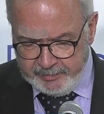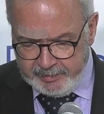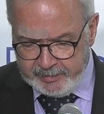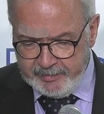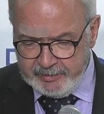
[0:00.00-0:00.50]

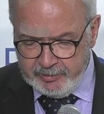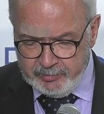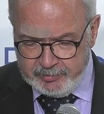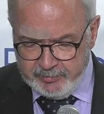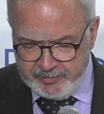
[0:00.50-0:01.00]
The new
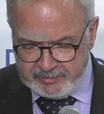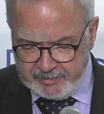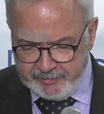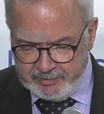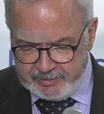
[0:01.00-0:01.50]

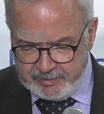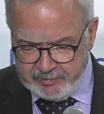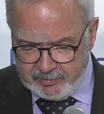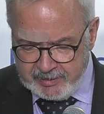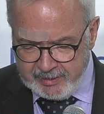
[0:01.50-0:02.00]
2030
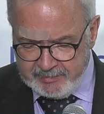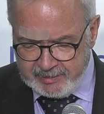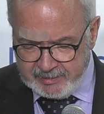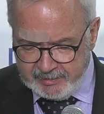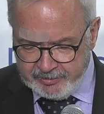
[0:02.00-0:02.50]
EU climate
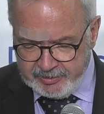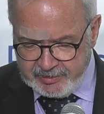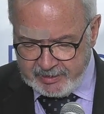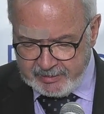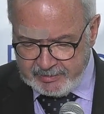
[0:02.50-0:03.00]
and energy
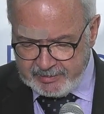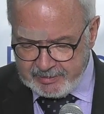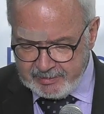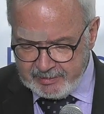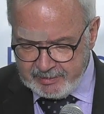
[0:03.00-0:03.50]

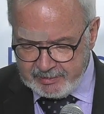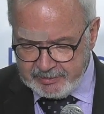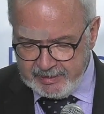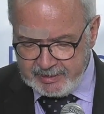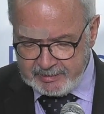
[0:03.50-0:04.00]
targets
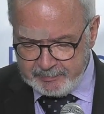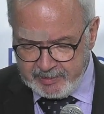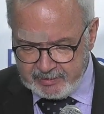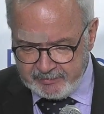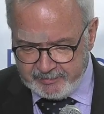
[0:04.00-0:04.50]
agreed as
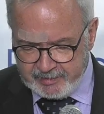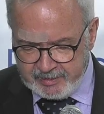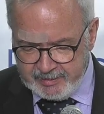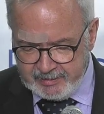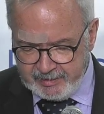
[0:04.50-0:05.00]
part of the
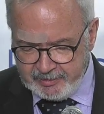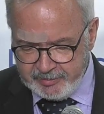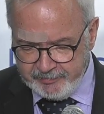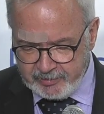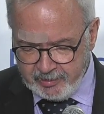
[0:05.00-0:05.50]
Clean Energy
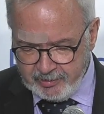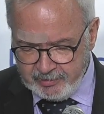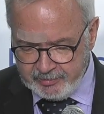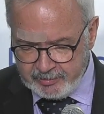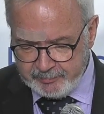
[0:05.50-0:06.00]
for All
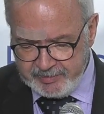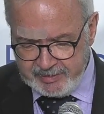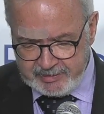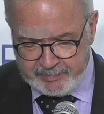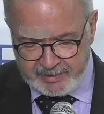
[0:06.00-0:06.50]

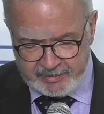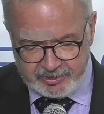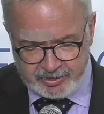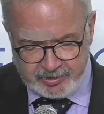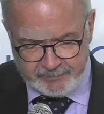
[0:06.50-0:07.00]
Europeans
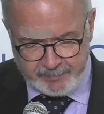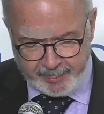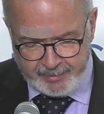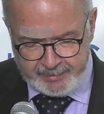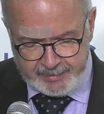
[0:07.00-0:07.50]
package
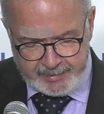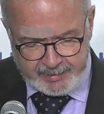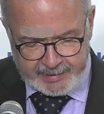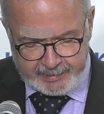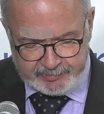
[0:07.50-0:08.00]

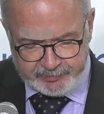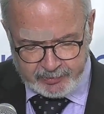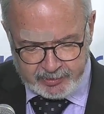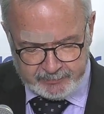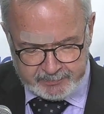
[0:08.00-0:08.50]
aims
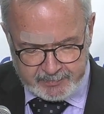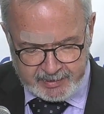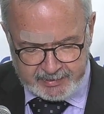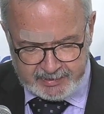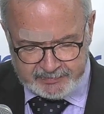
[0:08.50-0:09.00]
for
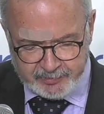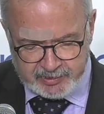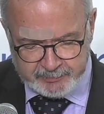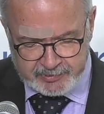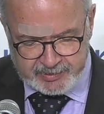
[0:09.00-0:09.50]
at least
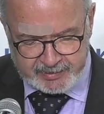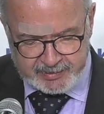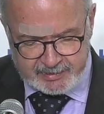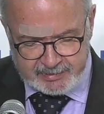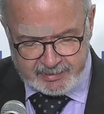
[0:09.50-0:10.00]
40%
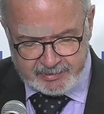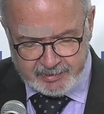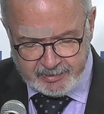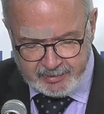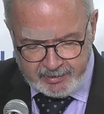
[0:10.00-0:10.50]
cut in
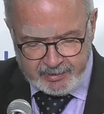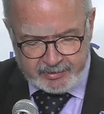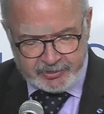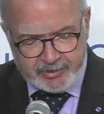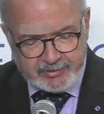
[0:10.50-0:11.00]

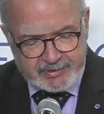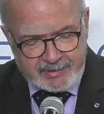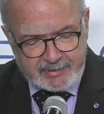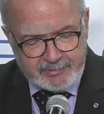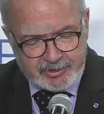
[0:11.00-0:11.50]
greenhouse
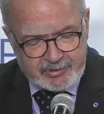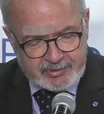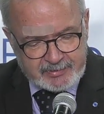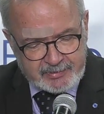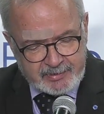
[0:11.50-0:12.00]
gas
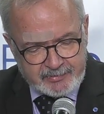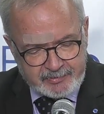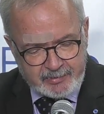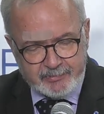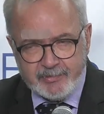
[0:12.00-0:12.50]
emissions
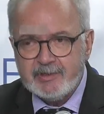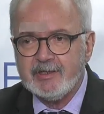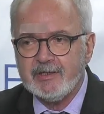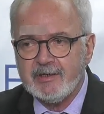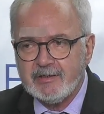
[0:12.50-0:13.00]
from
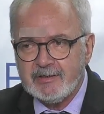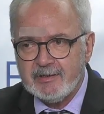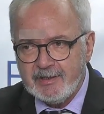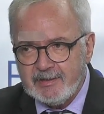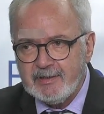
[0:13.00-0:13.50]
the
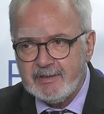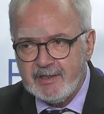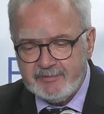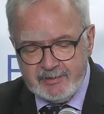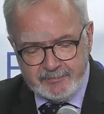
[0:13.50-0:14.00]
1990
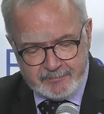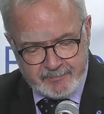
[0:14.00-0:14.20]
level,